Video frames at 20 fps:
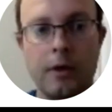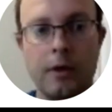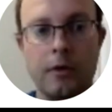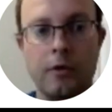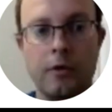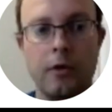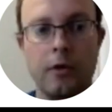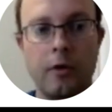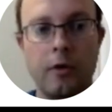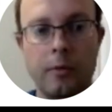
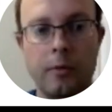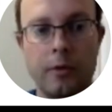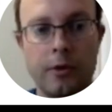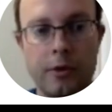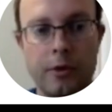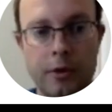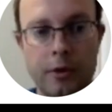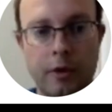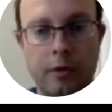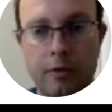So
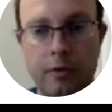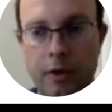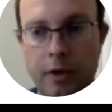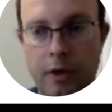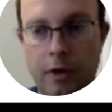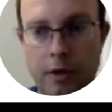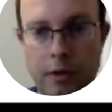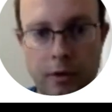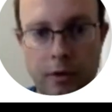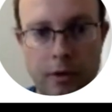
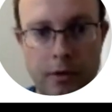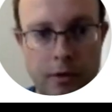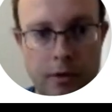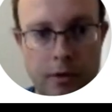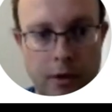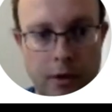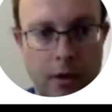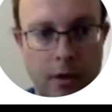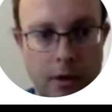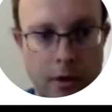OpenCV is
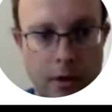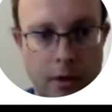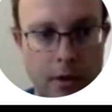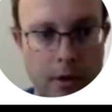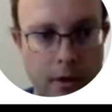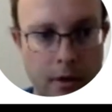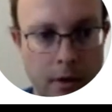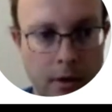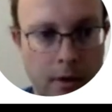installed.